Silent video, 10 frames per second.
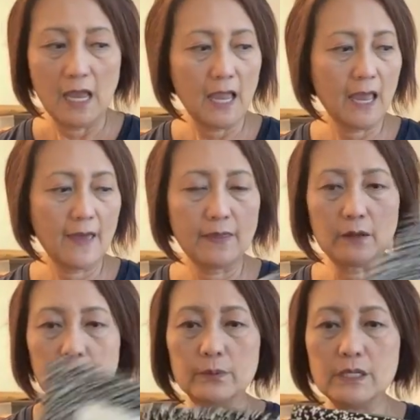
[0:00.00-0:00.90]
And
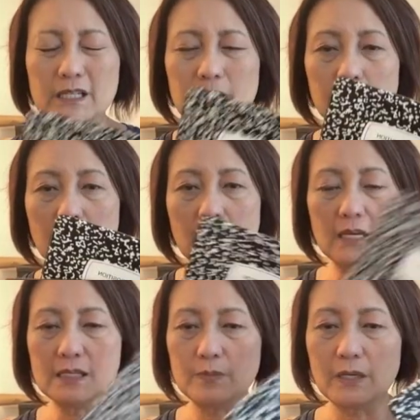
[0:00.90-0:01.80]
the reason being
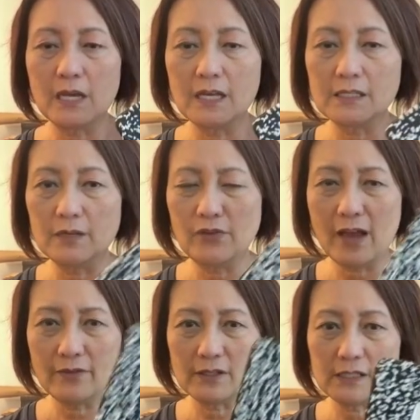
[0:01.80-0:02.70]
is because if you
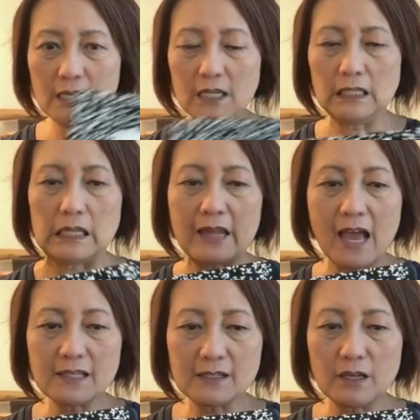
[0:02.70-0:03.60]
haven't seen the
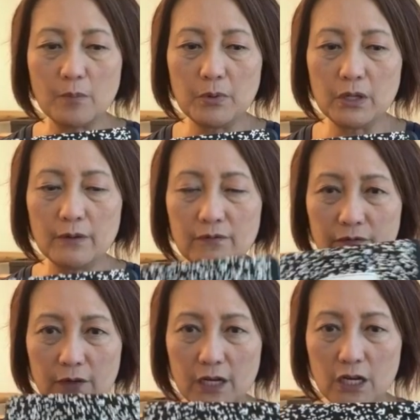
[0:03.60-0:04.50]
last couple of
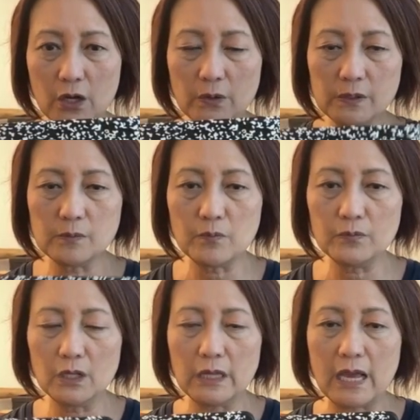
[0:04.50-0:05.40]
videos,
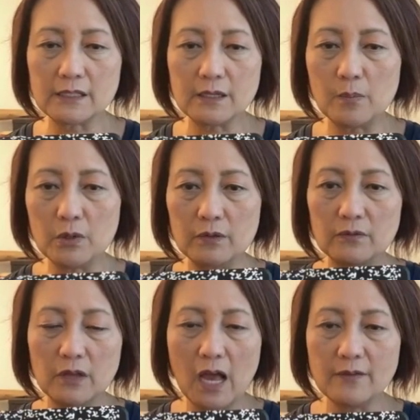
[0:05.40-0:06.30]
the last couple of
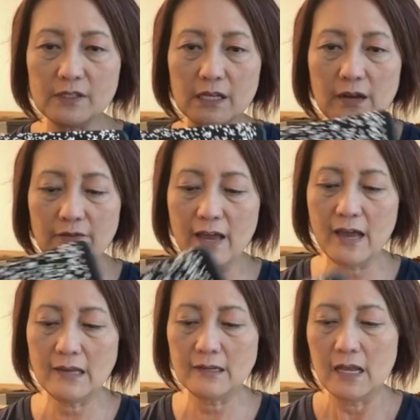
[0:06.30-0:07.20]
lives that I've
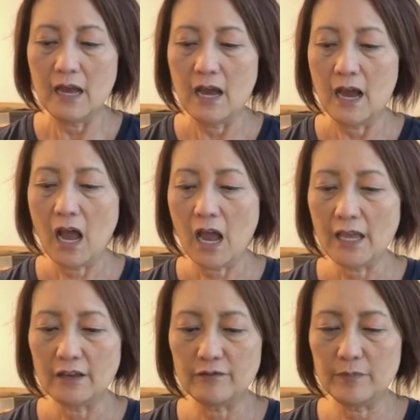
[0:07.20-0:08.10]
had, I
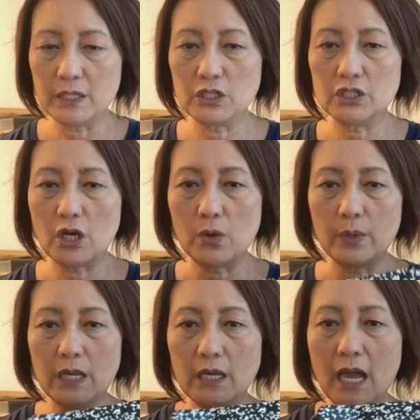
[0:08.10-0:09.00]
have been
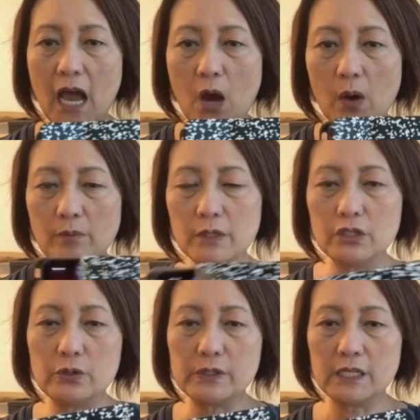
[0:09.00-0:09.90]
showing how I've been
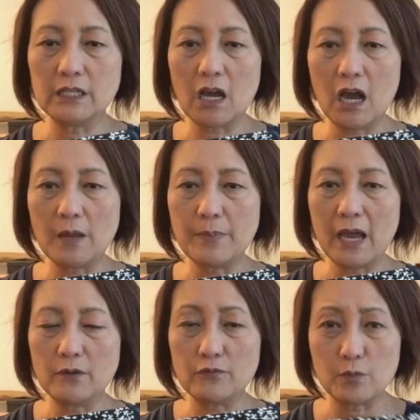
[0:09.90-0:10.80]
using the
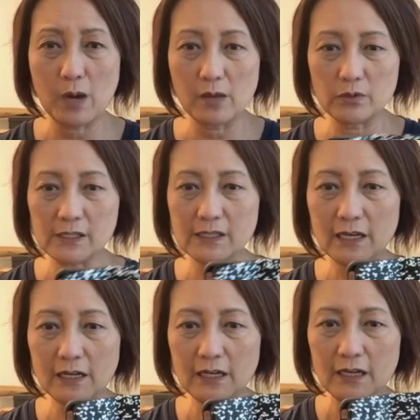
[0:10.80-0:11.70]
iPad for Bible
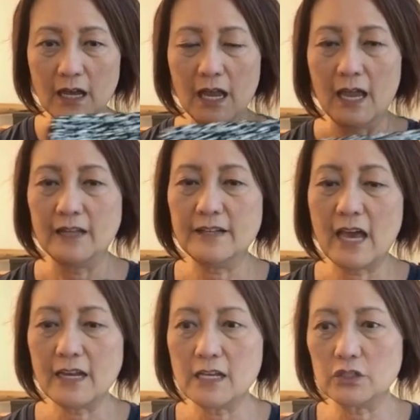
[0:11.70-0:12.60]
study, and
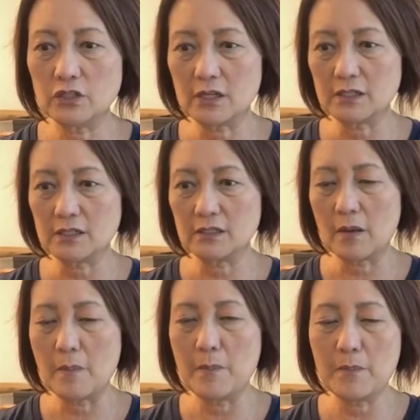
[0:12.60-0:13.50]
that has just
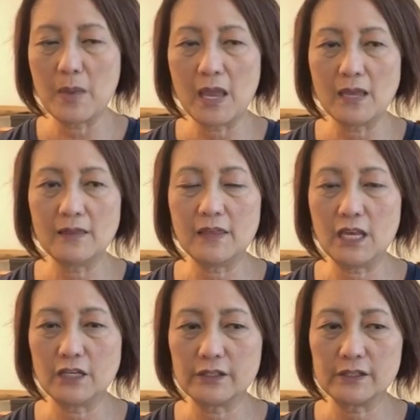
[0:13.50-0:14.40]
made
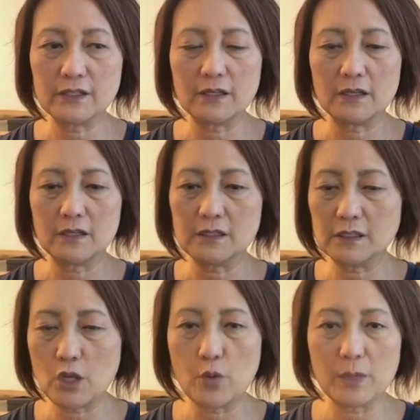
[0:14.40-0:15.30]
things
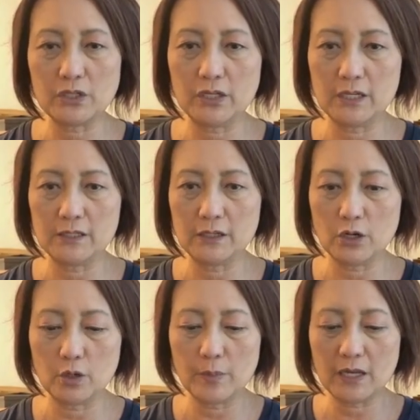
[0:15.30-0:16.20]
so much
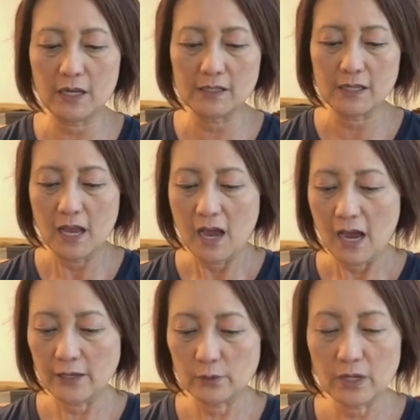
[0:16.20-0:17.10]
easier because
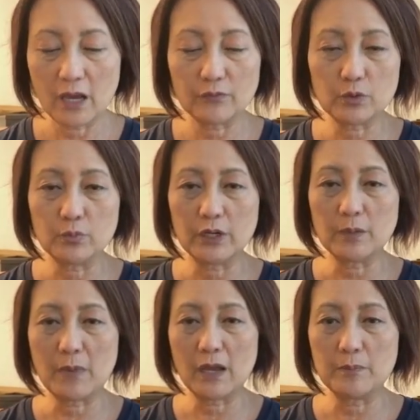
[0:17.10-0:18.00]
I don't have to bring
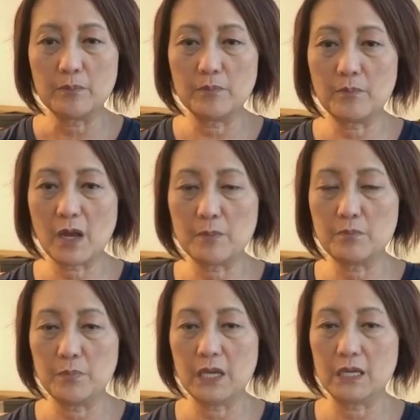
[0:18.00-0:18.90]
my
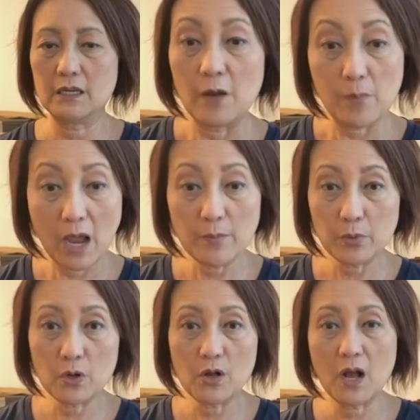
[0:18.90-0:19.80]
big
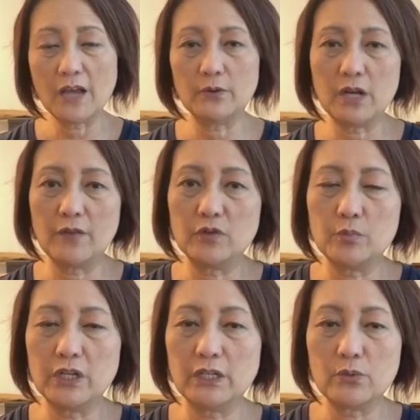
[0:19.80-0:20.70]
Bible, I don't have to
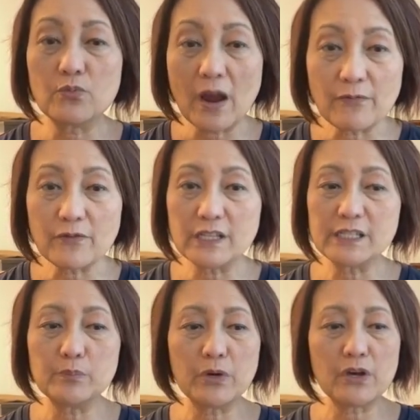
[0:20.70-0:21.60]
bring the
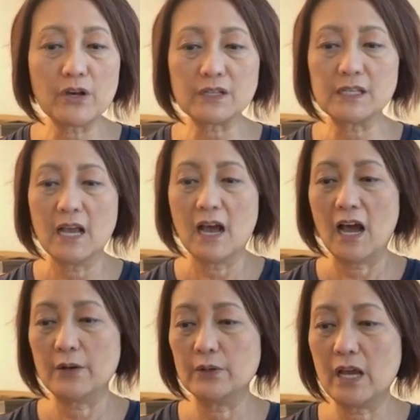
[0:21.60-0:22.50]
reference books,
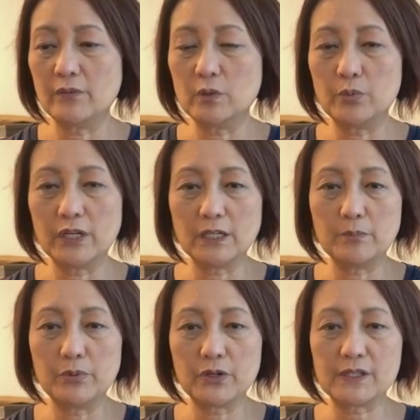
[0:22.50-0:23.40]
I don't have to bring the
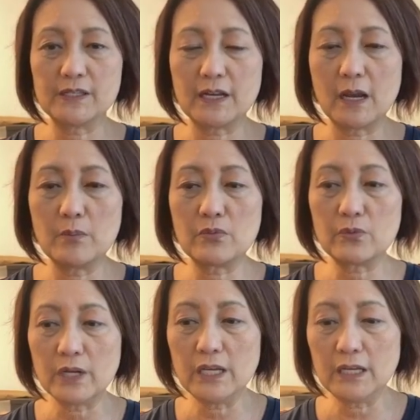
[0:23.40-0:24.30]
books that I'm
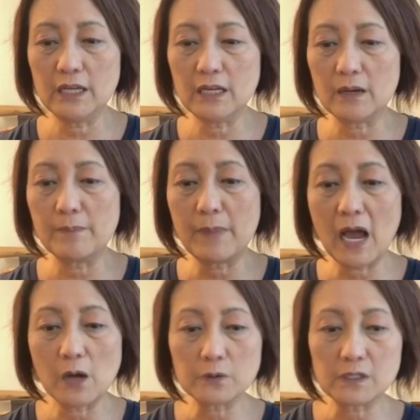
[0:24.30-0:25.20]
reading
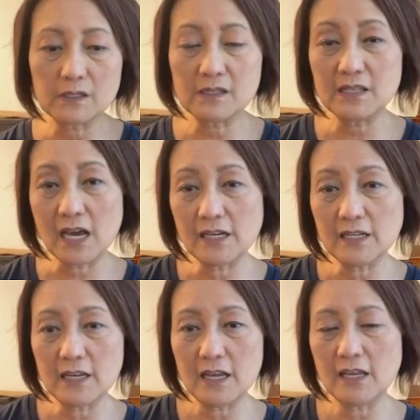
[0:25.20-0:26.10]
about
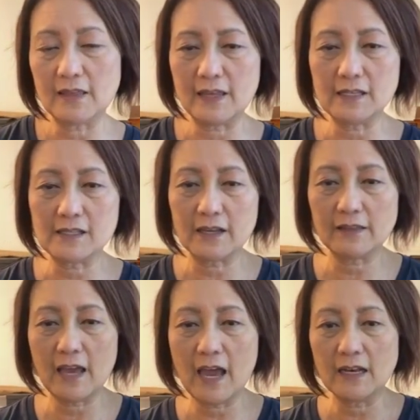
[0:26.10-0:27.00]
studying and things like
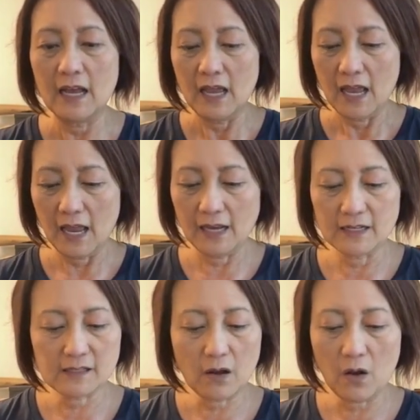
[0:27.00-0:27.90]
that, and
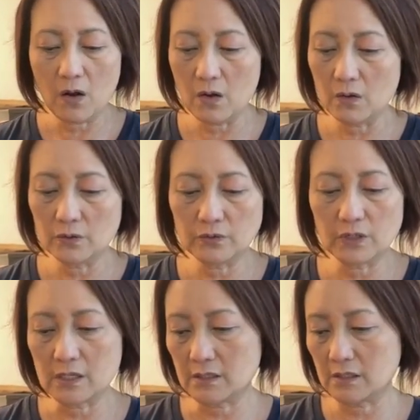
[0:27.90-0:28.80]
it's all
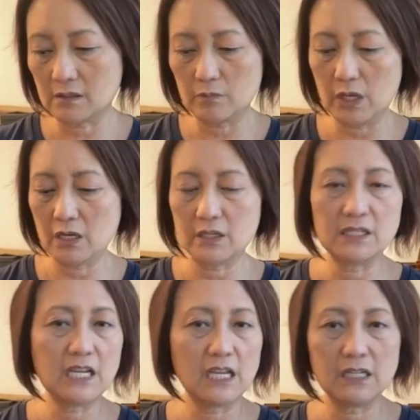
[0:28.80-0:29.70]
just being
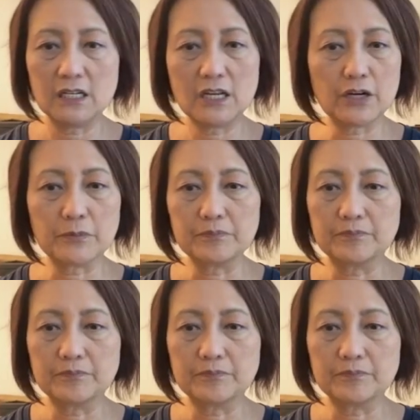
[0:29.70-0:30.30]
contained in here.